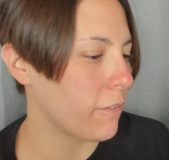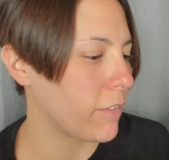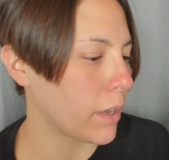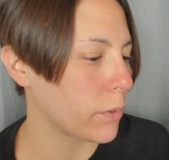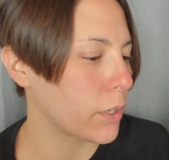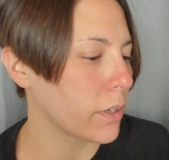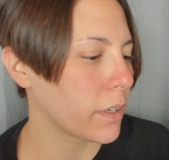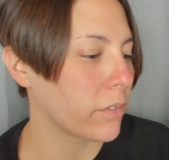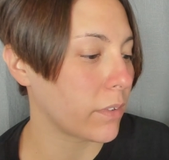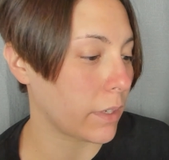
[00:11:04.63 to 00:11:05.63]
founder
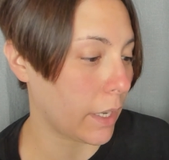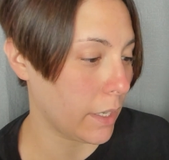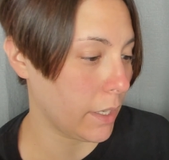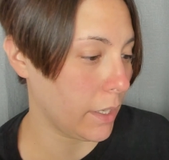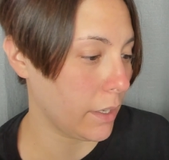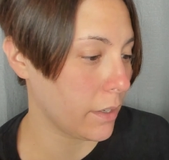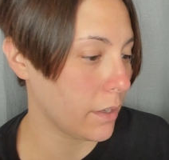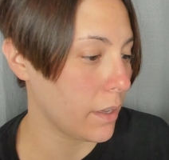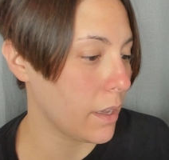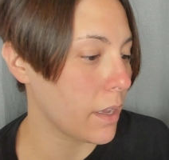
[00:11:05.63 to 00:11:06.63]
of Nike,
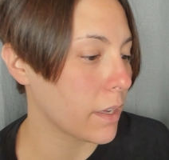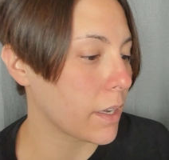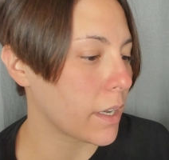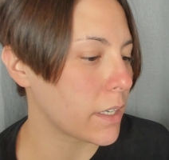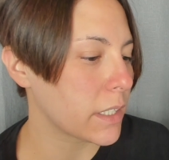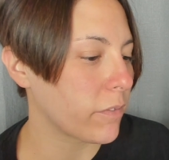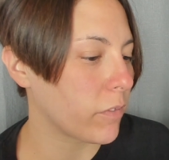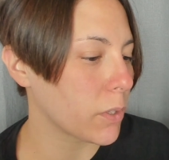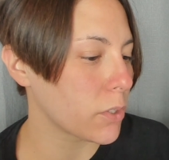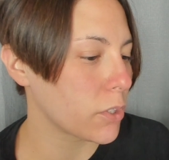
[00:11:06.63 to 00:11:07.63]
got his
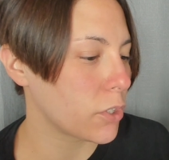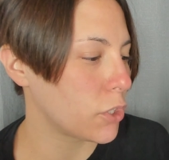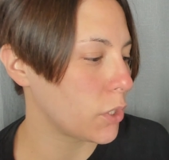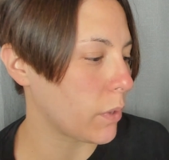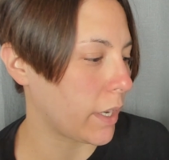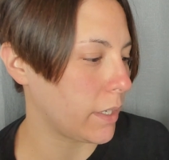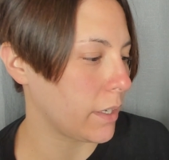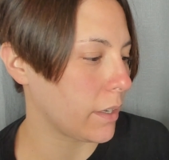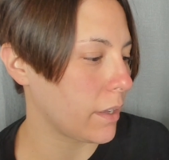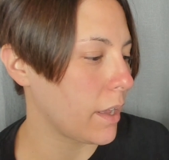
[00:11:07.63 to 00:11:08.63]
first shoe
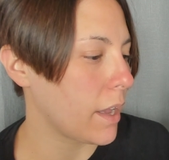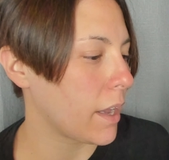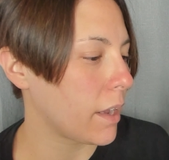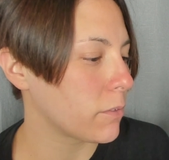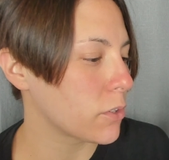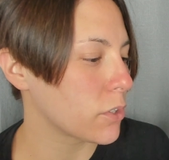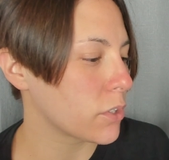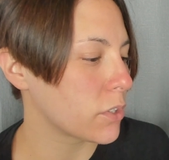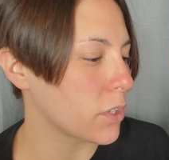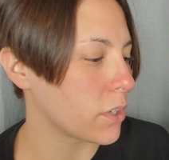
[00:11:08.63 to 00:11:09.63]
idea after
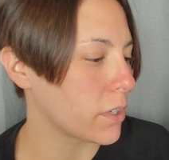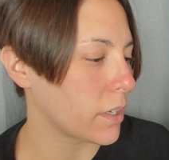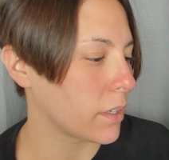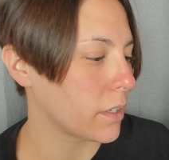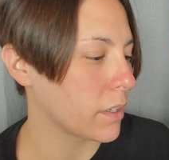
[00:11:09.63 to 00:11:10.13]
starting